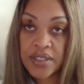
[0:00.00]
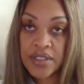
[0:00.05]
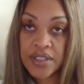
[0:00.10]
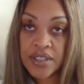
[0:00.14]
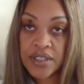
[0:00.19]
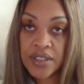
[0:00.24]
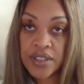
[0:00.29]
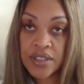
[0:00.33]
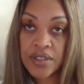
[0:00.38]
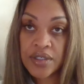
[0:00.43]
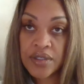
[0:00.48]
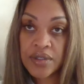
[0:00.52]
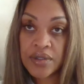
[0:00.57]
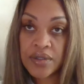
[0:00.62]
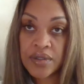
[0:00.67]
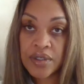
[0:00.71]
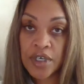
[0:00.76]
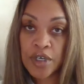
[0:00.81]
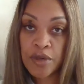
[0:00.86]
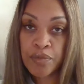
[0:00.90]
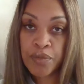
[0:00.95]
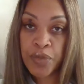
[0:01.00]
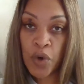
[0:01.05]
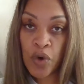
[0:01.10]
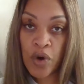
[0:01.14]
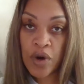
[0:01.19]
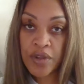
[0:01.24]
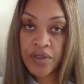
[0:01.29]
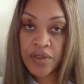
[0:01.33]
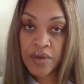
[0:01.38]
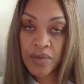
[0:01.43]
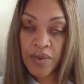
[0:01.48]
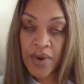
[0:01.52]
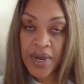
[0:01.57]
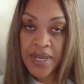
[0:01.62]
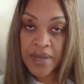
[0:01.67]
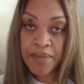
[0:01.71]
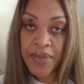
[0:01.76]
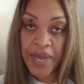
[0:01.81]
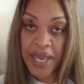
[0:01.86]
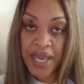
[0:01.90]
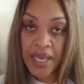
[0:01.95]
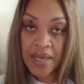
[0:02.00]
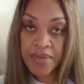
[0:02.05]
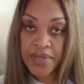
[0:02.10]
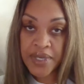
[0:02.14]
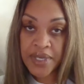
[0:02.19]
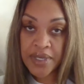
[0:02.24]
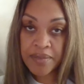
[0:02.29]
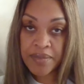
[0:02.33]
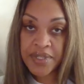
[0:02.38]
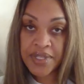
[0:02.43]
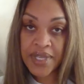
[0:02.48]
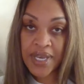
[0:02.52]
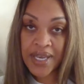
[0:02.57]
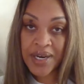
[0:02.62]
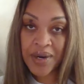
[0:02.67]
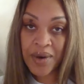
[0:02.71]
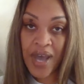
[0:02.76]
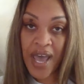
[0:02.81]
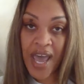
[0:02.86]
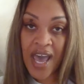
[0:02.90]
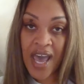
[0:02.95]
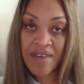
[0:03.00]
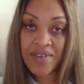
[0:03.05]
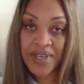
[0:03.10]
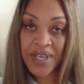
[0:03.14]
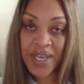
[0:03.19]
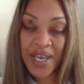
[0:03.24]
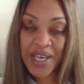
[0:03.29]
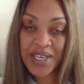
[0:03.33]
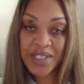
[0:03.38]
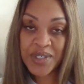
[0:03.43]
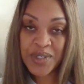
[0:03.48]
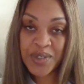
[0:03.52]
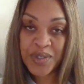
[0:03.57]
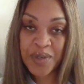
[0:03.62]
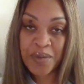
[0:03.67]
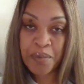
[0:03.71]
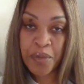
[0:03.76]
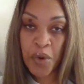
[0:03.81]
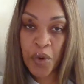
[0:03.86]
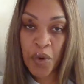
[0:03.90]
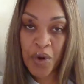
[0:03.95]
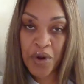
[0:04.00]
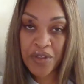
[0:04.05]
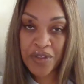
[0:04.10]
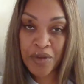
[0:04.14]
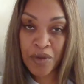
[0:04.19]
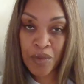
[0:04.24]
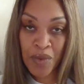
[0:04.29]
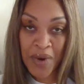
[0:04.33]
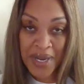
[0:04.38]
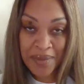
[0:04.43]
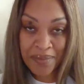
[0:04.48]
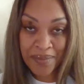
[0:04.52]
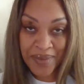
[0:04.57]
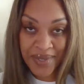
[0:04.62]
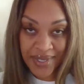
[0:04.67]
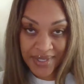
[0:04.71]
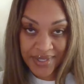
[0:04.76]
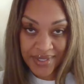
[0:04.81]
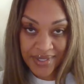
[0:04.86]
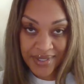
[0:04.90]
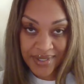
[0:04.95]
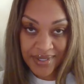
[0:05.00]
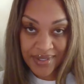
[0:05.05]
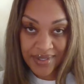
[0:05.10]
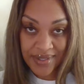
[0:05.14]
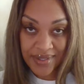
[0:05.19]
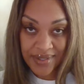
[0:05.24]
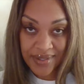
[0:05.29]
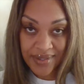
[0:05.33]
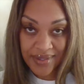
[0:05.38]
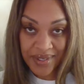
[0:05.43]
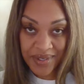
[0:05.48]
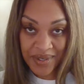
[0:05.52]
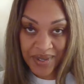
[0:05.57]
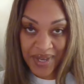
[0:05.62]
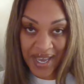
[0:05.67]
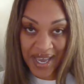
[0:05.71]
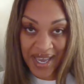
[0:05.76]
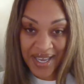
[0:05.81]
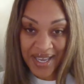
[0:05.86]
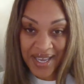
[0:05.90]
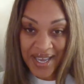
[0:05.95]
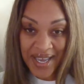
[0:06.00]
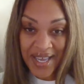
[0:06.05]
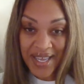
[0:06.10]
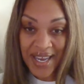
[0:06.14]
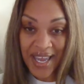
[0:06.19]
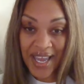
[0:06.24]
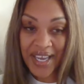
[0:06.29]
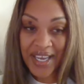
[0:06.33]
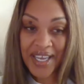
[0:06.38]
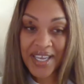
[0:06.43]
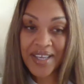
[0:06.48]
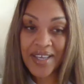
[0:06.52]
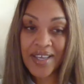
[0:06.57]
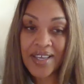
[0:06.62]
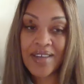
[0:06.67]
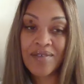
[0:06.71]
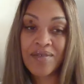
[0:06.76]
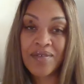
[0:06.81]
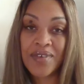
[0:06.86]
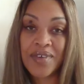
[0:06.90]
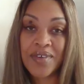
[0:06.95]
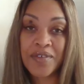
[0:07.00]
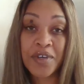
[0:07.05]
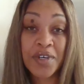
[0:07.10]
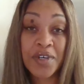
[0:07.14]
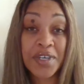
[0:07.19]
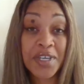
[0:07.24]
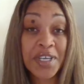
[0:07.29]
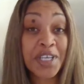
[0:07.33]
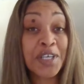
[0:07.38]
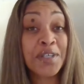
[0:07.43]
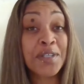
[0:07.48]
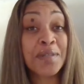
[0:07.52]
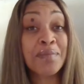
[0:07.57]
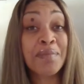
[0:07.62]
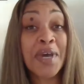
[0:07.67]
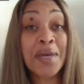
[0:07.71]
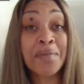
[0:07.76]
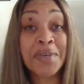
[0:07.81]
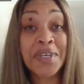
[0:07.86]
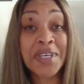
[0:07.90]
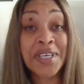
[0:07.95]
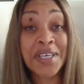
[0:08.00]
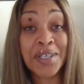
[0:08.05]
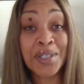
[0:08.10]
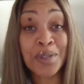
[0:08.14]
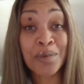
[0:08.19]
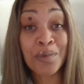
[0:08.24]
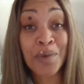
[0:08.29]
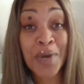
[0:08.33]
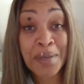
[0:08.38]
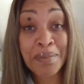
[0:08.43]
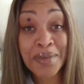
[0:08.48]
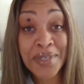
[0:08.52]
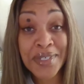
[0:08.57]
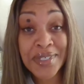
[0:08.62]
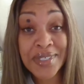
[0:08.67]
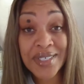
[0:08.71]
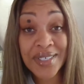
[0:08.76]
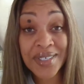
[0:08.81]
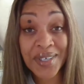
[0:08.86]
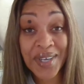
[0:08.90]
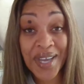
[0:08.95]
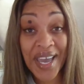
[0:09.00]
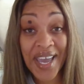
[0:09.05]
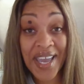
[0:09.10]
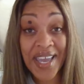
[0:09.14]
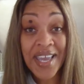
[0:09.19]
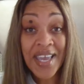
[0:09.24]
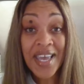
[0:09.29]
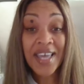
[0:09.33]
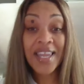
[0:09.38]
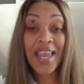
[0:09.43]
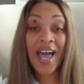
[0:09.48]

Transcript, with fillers: to abort the rape baby, but they don't advocate to abort the rapist. Okay, mm like if, if, you're gonna kill the baby, kill the rapist. Okay, mm